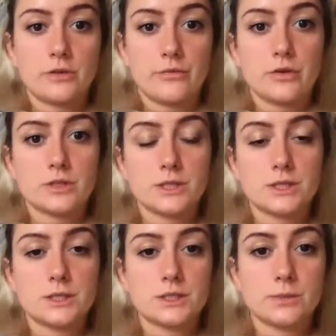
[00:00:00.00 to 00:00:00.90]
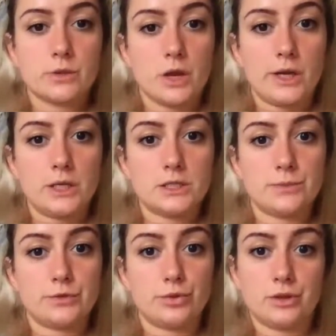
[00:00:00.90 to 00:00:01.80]
differences and similarities
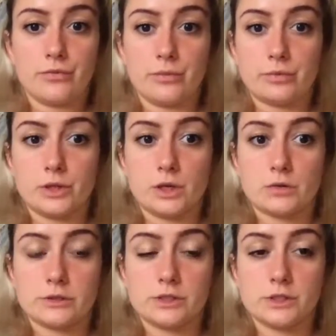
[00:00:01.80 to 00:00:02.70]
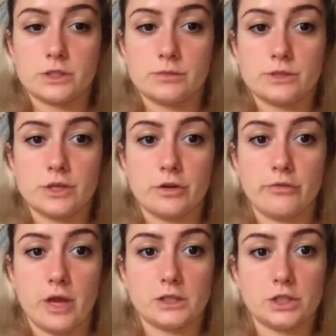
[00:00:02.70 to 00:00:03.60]
between different political systems, their
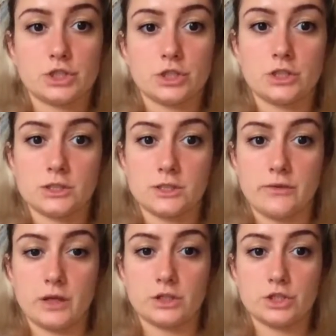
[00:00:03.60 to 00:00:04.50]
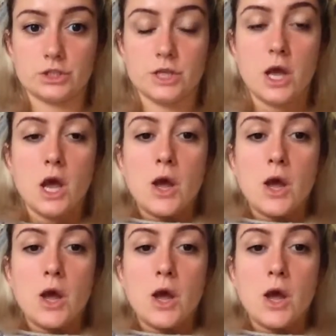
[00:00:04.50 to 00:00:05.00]
advantage and disadvantages,